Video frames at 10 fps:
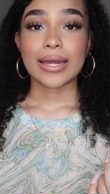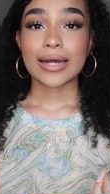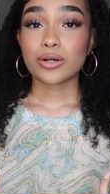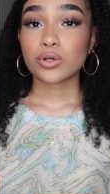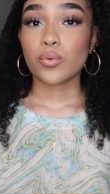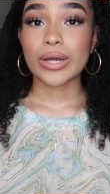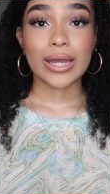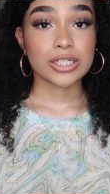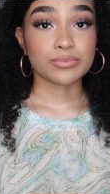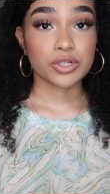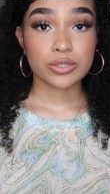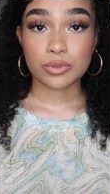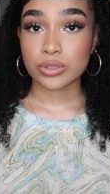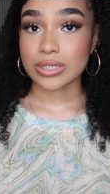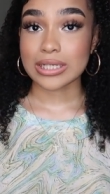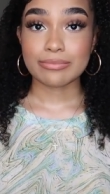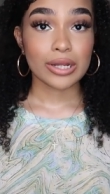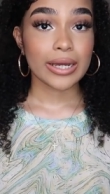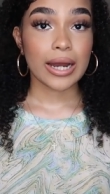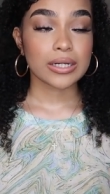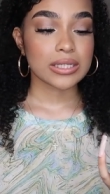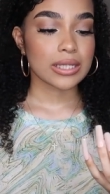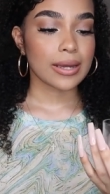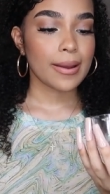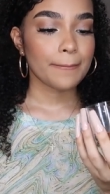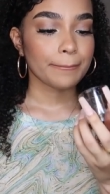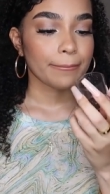and i don't know what cashmere is supposed to smell like honestly